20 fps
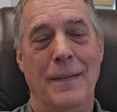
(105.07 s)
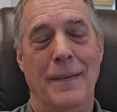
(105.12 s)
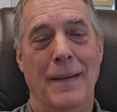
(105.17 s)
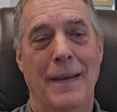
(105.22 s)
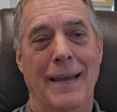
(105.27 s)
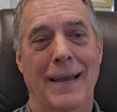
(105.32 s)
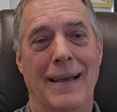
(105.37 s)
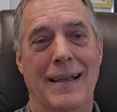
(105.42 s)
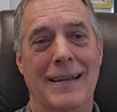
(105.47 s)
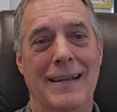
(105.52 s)

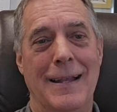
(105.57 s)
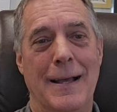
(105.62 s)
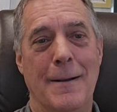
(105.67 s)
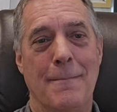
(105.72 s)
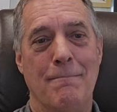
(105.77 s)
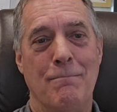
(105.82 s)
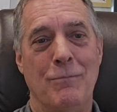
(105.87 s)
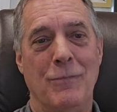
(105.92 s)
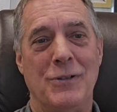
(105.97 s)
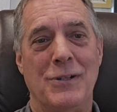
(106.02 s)
And
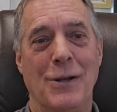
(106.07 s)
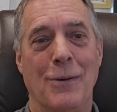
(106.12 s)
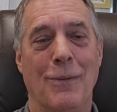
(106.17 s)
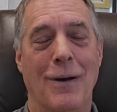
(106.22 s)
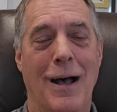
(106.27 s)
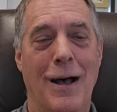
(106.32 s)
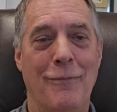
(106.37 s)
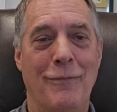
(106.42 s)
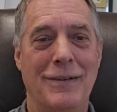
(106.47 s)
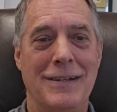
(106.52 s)
so
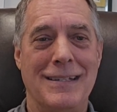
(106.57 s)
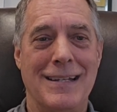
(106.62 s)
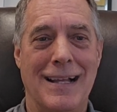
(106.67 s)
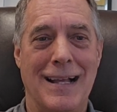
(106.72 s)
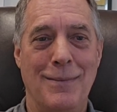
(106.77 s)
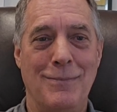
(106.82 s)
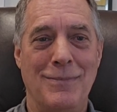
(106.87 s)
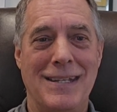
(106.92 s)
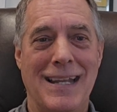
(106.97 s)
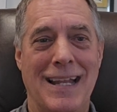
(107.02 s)

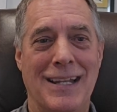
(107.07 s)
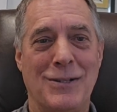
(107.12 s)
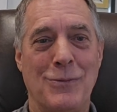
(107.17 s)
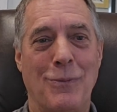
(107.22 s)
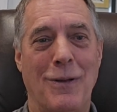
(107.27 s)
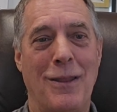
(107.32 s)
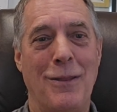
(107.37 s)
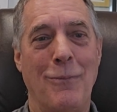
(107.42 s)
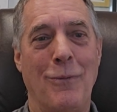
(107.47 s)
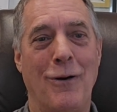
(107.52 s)
oftentimes that's
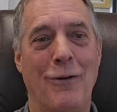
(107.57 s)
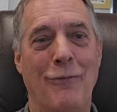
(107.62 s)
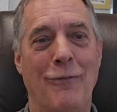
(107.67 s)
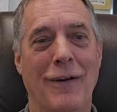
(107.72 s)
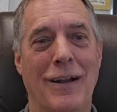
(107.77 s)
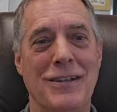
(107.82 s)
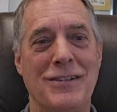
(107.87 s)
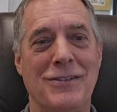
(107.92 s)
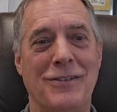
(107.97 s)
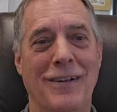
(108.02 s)
one of the more
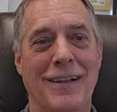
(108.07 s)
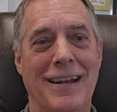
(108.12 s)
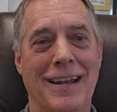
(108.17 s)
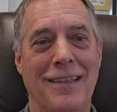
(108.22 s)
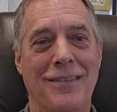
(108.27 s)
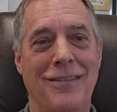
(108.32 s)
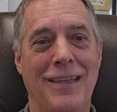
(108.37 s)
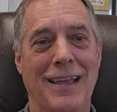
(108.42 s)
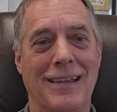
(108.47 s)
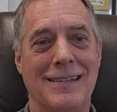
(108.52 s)
frustrating
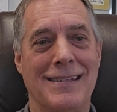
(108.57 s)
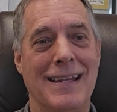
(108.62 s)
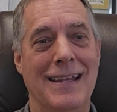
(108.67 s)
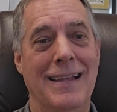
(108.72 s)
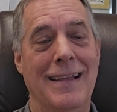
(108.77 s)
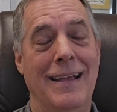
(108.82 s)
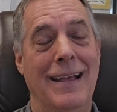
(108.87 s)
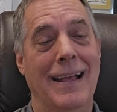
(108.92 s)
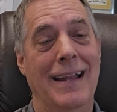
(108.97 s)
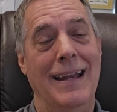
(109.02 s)
things.
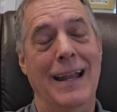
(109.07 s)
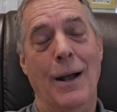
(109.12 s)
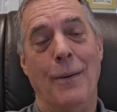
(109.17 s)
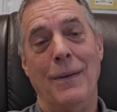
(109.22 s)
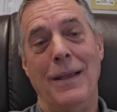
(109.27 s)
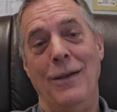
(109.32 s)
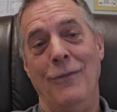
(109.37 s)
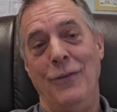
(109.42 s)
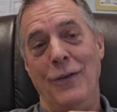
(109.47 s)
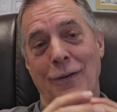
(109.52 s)
Now,
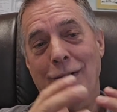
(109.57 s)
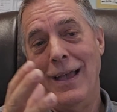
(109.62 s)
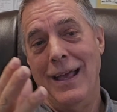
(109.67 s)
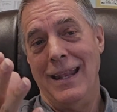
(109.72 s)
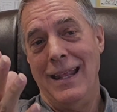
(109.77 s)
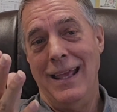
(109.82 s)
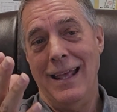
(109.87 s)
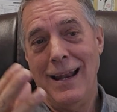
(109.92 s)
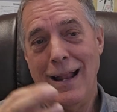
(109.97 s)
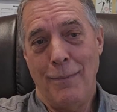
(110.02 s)
if you get
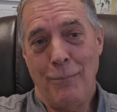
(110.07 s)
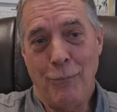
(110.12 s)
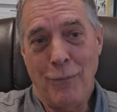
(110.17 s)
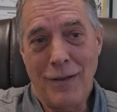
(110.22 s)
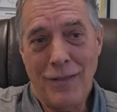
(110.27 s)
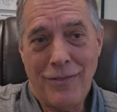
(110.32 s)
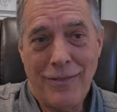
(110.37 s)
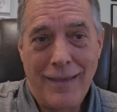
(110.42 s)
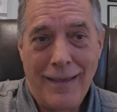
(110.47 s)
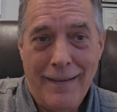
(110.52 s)
hit up
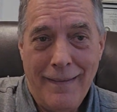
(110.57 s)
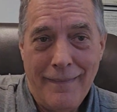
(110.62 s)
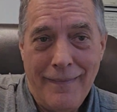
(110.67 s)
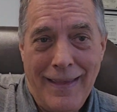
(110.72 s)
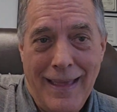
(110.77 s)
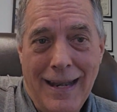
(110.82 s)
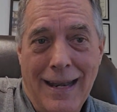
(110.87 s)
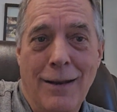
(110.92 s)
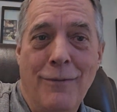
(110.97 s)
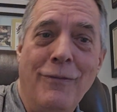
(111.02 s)
with
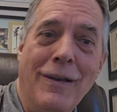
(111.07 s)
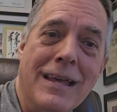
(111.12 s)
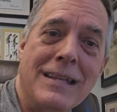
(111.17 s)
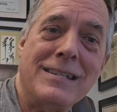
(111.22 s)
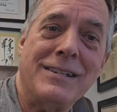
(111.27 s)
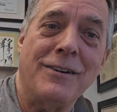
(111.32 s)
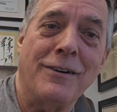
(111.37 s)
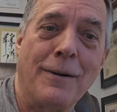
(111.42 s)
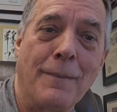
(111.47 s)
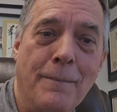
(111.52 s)
an
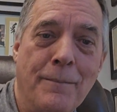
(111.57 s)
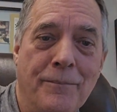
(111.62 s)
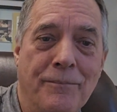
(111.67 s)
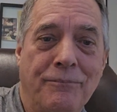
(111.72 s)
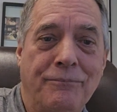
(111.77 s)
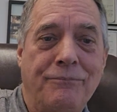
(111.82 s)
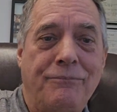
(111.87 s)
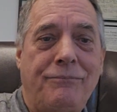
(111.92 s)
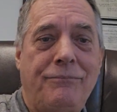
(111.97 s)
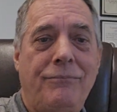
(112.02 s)
investor
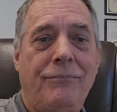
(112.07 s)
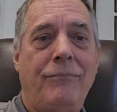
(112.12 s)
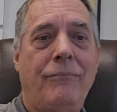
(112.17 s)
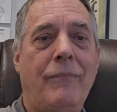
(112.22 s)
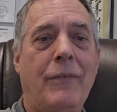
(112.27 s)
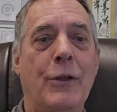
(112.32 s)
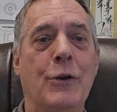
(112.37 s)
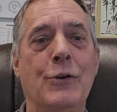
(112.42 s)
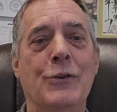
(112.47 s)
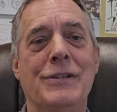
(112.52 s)

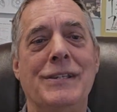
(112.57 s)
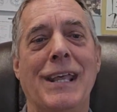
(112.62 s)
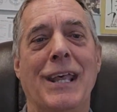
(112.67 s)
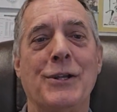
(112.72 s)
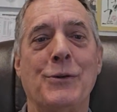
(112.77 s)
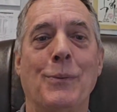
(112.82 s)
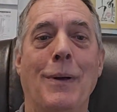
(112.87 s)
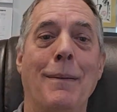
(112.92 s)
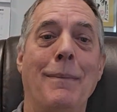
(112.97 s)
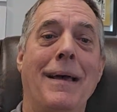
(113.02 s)
who
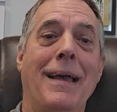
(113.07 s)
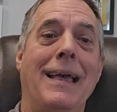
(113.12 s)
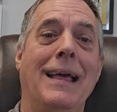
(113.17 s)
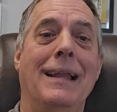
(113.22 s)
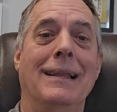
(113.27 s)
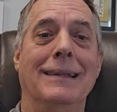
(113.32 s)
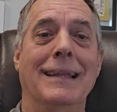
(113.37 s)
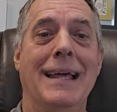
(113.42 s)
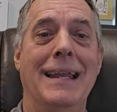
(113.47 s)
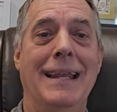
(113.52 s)
says, well, I'm not going
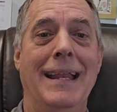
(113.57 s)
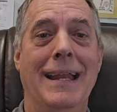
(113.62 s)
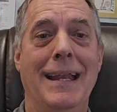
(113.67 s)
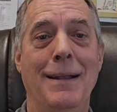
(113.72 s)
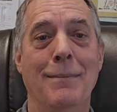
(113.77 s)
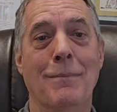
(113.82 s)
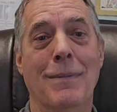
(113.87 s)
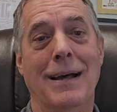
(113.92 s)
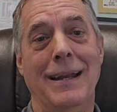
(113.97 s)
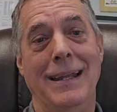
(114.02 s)
to lend any
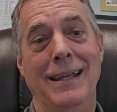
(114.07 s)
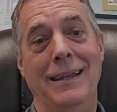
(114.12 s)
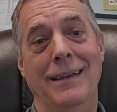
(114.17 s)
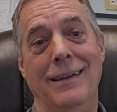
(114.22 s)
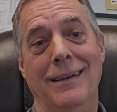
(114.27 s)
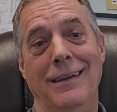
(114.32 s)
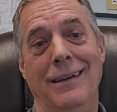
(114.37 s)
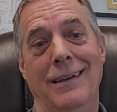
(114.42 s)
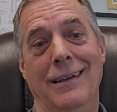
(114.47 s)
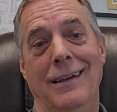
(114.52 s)
money
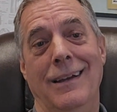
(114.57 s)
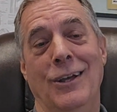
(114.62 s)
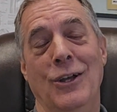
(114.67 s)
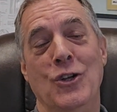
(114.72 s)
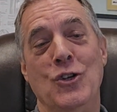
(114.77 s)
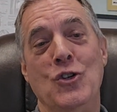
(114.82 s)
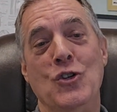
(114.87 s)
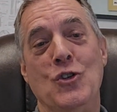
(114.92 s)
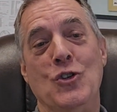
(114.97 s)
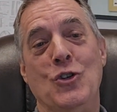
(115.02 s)

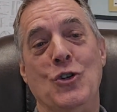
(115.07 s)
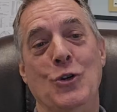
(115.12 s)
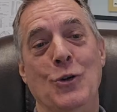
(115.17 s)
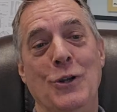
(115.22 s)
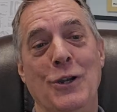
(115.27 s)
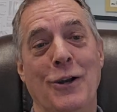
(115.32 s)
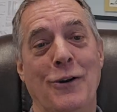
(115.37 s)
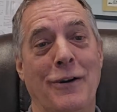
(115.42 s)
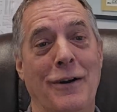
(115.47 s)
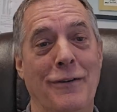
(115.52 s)
to
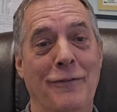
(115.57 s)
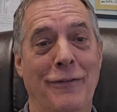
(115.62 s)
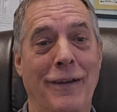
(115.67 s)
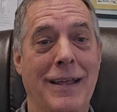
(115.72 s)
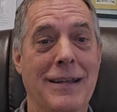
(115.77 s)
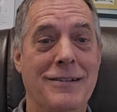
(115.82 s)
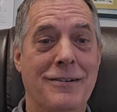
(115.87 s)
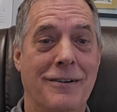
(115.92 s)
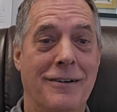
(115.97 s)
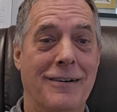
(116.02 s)
your
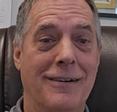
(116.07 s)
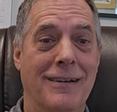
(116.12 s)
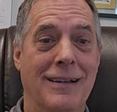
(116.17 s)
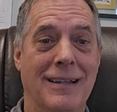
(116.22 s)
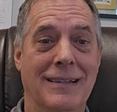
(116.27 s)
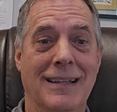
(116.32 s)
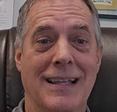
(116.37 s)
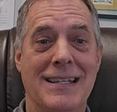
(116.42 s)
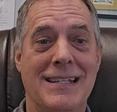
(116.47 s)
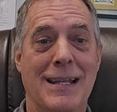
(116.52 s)
inventor
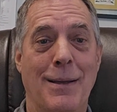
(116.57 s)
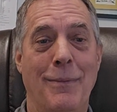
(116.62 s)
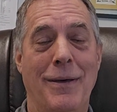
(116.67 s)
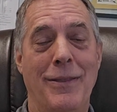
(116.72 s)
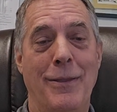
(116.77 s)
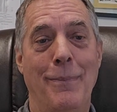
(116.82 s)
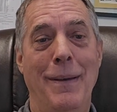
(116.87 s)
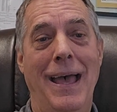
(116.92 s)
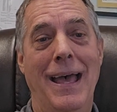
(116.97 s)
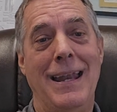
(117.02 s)
unless I'm on
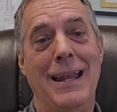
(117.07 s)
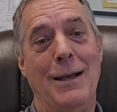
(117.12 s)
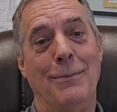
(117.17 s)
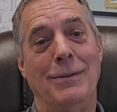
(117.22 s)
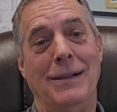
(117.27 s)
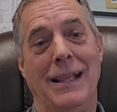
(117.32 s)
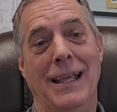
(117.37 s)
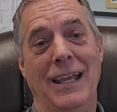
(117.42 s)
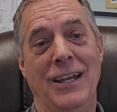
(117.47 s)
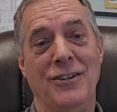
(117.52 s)
the patent
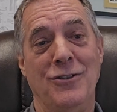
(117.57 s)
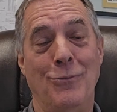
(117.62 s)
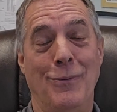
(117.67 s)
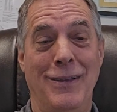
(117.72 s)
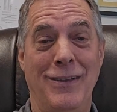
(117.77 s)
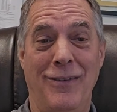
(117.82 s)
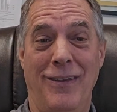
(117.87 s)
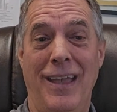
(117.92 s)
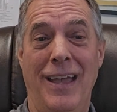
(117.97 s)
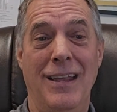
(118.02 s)
application, what
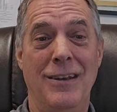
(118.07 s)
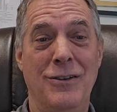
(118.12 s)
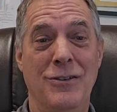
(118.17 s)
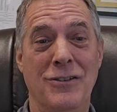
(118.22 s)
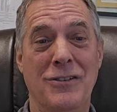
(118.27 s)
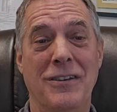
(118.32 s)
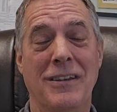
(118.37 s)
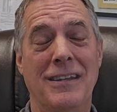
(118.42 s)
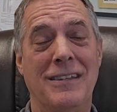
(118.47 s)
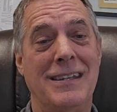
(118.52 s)
you can do
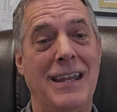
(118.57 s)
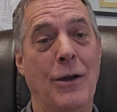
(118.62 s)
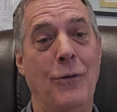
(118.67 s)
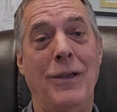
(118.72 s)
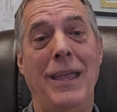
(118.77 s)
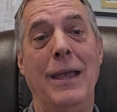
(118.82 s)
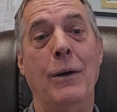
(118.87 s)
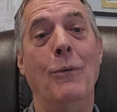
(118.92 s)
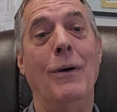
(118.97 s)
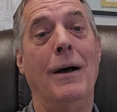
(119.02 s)
is you can say,
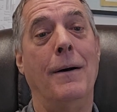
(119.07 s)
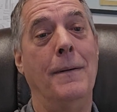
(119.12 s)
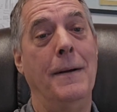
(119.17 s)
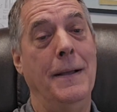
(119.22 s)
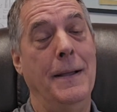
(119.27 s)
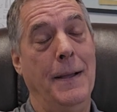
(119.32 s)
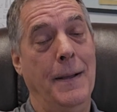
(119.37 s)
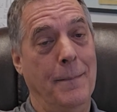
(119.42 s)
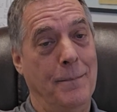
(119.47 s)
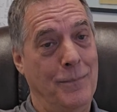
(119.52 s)
okay, well,
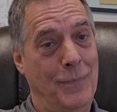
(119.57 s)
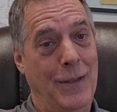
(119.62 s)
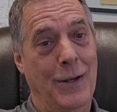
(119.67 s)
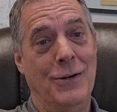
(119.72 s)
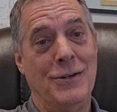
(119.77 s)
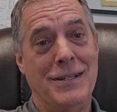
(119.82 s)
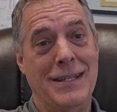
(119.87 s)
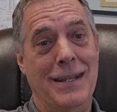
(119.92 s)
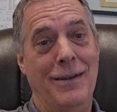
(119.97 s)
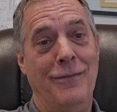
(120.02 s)
here's the